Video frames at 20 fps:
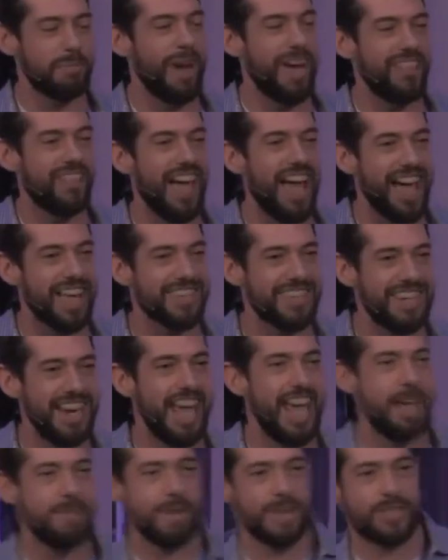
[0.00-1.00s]
my last
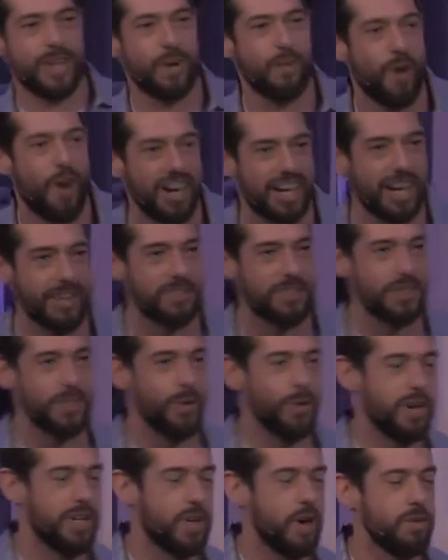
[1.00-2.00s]
name as I walk out the
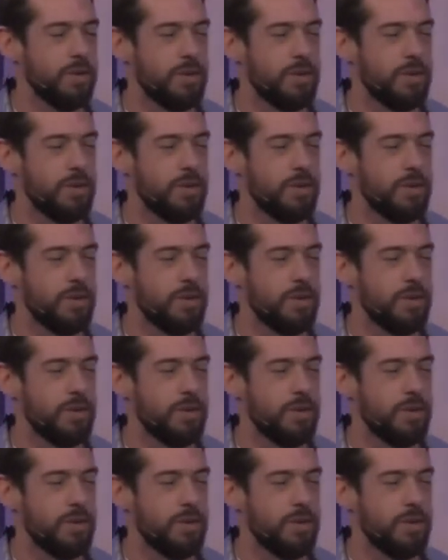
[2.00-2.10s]
door and go,